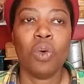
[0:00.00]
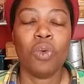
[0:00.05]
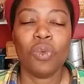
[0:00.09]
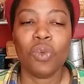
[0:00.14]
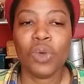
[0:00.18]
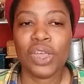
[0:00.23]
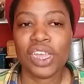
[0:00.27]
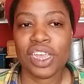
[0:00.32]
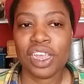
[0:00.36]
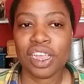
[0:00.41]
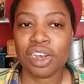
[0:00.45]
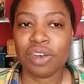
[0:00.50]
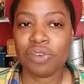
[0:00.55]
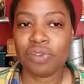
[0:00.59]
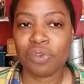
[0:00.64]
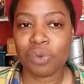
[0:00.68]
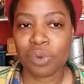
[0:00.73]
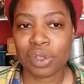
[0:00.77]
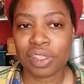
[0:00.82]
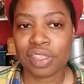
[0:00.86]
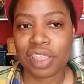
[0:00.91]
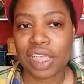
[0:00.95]
we can't
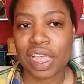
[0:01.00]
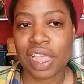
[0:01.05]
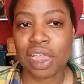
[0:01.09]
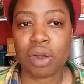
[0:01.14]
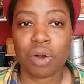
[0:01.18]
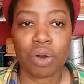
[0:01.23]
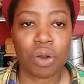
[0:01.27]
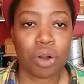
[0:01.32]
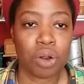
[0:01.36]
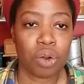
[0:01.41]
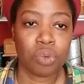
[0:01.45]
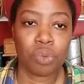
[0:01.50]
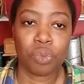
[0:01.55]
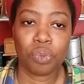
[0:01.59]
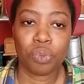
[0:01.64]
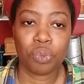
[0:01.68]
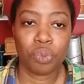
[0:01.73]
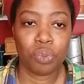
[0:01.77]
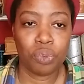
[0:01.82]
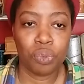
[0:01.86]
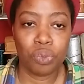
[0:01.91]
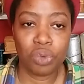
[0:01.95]
afford that, or
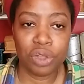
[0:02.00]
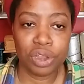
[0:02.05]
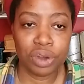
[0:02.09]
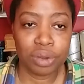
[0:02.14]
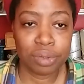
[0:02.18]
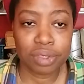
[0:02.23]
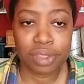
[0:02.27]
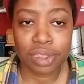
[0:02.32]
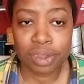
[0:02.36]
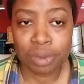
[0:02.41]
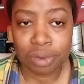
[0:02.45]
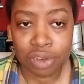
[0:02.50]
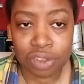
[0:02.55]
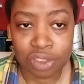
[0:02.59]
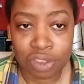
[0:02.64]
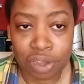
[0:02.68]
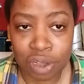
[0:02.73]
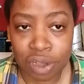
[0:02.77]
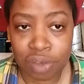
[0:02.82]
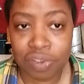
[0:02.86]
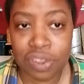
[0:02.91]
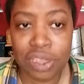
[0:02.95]
we don't think you
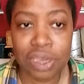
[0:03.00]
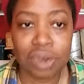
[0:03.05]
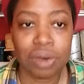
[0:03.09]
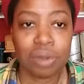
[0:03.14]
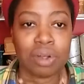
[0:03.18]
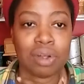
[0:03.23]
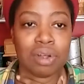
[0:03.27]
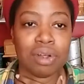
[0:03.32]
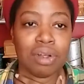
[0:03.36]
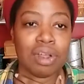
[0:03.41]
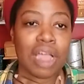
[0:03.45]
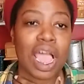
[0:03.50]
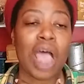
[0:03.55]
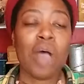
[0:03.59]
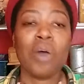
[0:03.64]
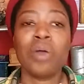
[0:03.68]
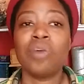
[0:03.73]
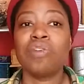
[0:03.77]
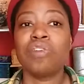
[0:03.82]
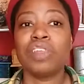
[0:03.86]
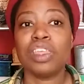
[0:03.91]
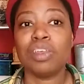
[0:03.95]
deserve it, or
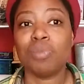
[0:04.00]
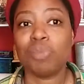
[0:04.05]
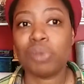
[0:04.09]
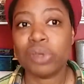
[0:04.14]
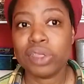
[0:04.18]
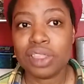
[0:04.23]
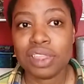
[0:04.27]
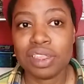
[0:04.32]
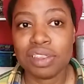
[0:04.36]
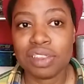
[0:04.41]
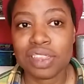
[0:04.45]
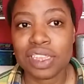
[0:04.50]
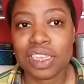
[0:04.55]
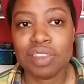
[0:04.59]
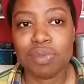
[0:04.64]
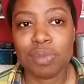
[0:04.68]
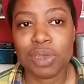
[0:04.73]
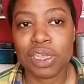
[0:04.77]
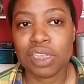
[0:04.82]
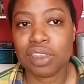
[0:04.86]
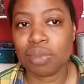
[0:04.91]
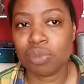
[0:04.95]
however they put these things,
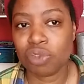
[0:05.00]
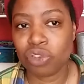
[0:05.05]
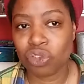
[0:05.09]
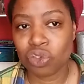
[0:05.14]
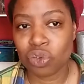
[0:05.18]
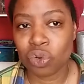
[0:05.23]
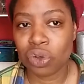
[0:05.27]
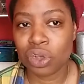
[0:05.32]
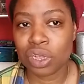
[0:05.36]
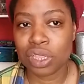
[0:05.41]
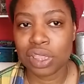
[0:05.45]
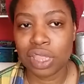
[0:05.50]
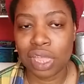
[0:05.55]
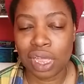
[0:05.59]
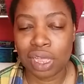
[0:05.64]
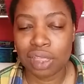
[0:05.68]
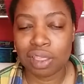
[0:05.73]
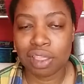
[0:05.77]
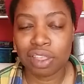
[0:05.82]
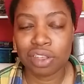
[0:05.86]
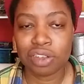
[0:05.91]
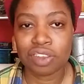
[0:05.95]
because I'm sure,
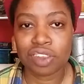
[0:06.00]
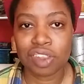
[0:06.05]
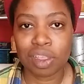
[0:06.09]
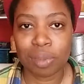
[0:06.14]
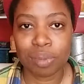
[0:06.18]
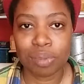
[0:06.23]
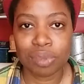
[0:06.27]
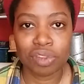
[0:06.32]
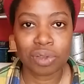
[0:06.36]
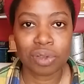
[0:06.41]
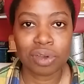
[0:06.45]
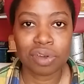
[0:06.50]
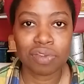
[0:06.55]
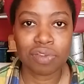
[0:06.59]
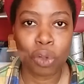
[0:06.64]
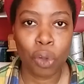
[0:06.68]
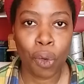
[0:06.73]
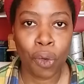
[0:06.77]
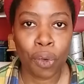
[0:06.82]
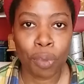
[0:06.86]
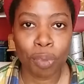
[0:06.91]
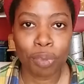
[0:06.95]
like, there's some sort of
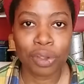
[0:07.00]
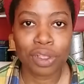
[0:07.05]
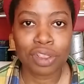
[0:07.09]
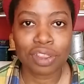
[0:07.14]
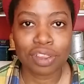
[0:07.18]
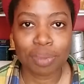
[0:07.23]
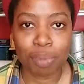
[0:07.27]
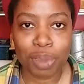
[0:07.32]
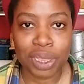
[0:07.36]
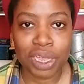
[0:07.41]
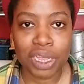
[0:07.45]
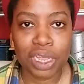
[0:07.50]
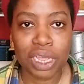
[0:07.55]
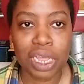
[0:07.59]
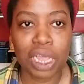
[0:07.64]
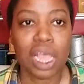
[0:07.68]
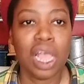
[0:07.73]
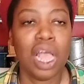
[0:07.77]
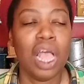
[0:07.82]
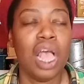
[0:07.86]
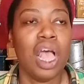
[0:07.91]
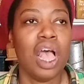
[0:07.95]
corporate speak,
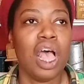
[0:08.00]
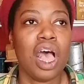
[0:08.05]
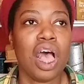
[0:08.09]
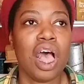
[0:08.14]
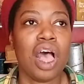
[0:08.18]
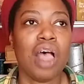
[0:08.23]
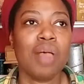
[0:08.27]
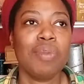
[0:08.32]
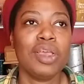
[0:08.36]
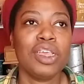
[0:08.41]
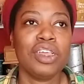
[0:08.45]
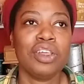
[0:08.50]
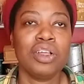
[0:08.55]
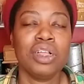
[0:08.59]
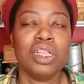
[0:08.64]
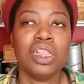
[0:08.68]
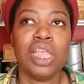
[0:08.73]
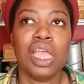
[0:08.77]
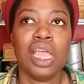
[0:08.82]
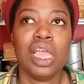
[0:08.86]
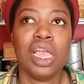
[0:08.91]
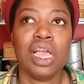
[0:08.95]
and you're
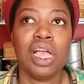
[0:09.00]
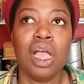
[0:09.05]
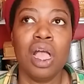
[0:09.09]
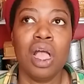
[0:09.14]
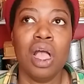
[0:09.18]
like,